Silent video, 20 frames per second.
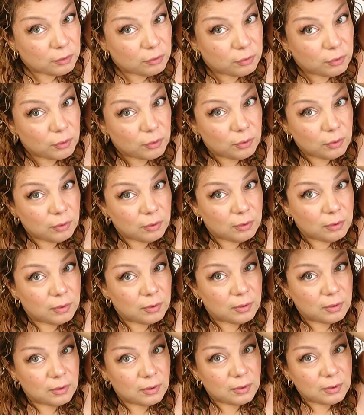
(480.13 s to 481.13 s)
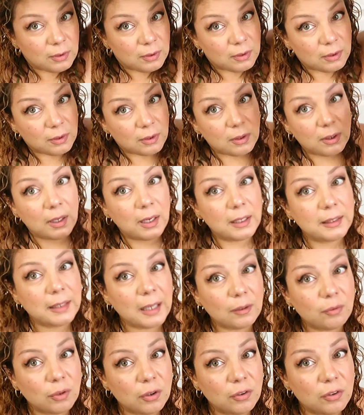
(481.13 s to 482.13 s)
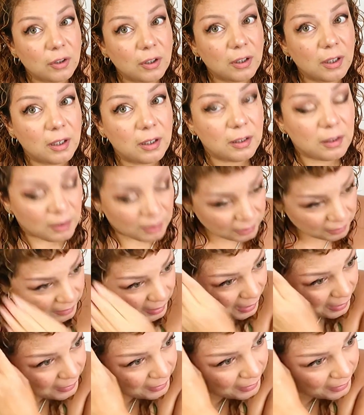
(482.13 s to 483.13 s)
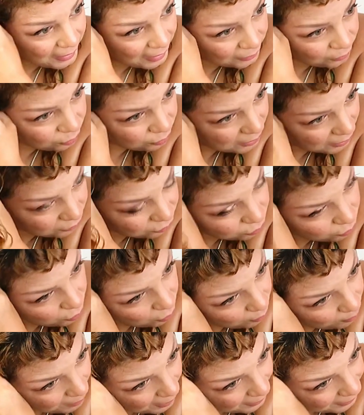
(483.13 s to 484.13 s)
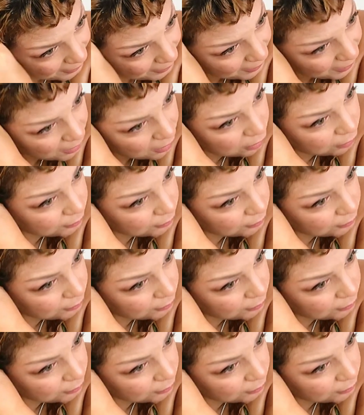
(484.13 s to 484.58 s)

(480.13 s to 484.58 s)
through, and that's what it's gonna look like. And I do that to all my hair.